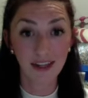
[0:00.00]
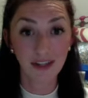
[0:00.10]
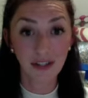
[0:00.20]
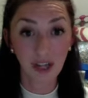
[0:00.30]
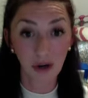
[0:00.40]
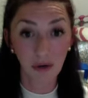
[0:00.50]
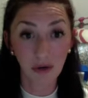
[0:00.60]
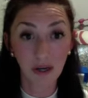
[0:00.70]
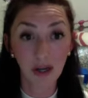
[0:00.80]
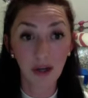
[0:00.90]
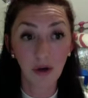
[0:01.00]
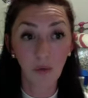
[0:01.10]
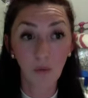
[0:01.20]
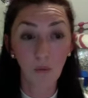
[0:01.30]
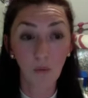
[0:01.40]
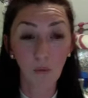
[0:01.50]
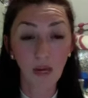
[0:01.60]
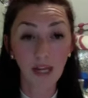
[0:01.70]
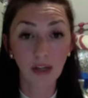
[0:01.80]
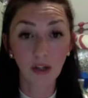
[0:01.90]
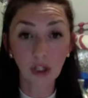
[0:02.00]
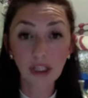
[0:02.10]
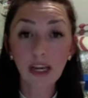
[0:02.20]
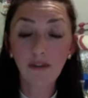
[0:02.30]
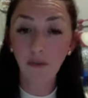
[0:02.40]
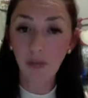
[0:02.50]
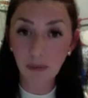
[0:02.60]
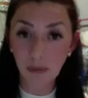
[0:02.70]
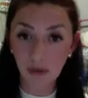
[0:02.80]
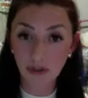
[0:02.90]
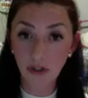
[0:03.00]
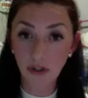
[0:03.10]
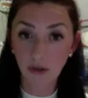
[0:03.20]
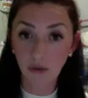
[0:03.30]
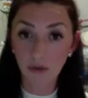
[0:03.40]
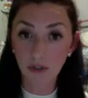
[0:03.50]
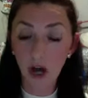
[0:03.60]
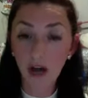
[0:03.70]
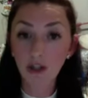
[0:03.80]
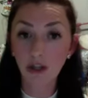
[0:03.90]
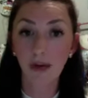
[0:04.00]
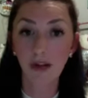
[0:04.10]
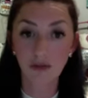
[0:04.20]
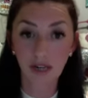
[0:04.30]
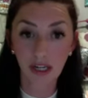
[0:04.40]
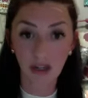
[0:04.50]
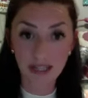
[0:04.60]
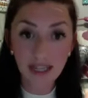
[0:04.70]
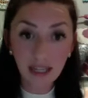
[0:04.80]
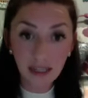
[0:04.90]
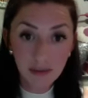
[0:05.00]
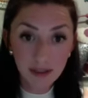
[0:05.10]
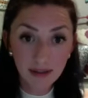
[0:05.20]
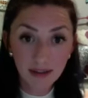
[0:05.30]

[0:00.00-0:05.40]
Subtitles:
So when looking for people to talk to about joining your team,